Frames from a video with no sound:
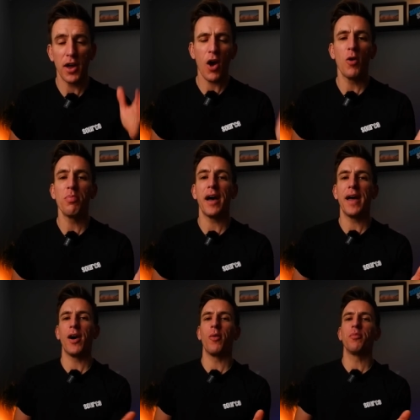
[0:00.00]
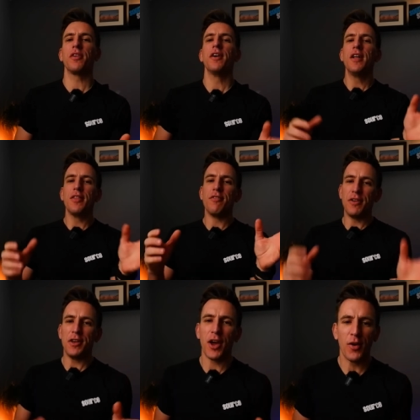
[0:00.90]
I hope that helped the
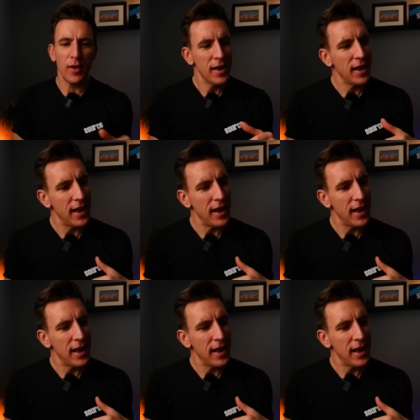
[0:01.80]
video.